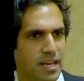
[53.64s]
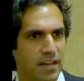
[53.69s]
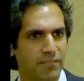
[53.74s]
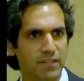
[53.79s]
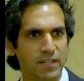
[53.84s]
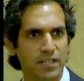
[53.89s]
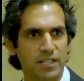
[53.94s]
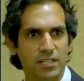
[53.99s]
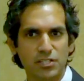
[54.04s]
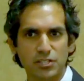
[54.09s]

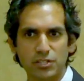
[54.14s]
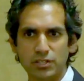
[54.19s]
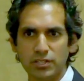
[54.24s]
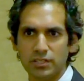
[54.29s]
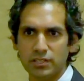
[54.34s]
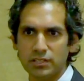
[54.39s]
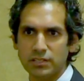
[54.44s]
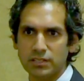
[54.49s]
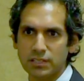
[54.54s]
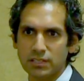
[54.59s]

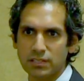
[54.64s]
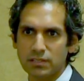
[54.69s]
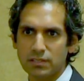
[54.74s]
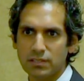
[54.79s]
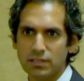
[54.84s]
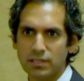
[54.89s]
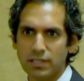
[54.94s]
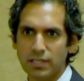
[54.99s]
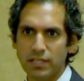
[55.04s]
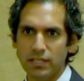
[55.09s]
definitions
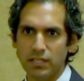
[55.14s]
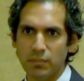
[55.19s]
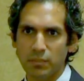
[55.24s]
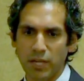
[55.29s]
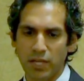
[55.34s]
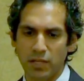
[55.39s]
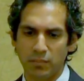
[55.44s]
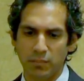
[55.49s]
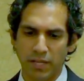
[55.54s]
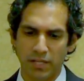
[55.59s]
in the
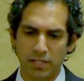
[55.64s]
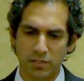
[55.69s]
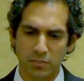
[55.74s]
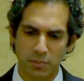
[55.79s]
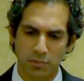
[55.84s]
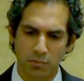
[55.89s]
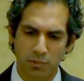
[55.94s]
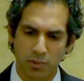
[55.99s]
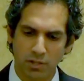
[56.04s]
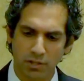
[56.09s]
pain
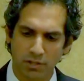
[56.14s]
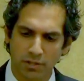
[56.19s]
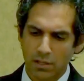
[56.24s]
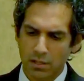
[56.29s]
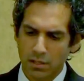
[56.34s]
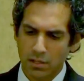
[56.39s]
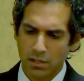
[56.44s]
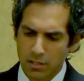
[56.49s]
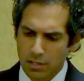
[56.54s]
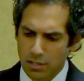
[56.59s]
management world.
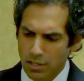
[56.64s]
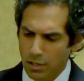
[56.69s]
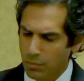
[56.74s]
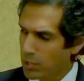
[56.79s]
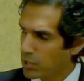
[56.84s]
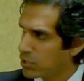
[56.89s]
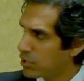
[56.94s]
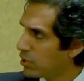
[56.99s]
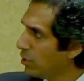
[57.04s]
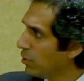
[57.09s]

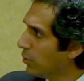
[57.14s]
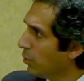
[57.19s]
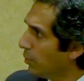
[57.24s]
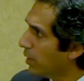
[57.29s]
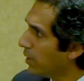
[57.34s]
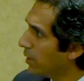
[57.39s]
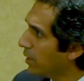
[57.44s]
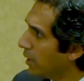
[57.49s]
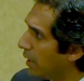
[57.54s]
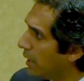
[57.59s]
Number
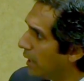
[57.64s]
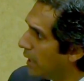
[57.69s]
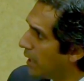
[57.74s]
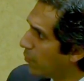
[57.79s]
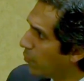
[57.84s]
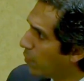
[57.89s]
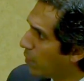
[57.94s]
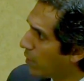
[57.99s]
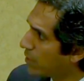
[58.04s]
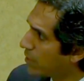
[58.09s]
two, I
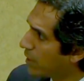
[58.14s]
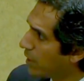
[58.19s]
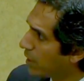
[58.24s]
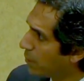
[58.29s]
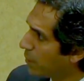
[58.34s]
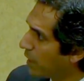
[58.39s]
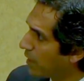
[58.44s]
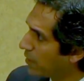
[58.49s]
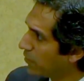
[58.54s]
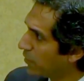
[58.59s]
uh, want to talk
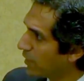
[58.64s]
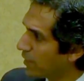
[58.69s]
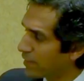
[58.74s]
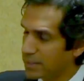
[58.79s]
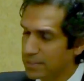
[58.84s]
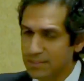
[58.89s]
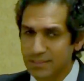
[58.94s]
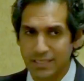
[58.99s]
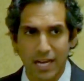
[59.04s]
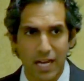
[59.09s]
about the
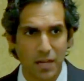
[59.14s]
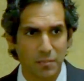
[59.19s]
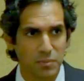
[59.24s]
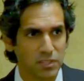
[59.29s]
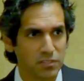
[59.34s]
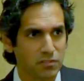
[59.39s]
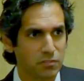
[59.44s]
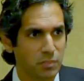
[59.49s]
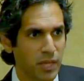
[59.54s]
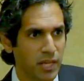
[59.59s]
various
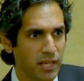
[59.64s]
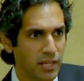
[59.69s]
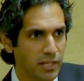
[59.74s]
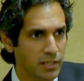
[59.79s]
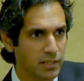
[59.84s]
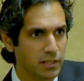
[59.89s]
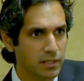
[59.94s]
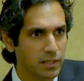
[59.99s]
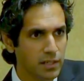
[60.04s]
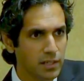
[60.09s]
types of
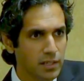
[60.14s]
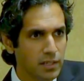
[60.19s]
pain.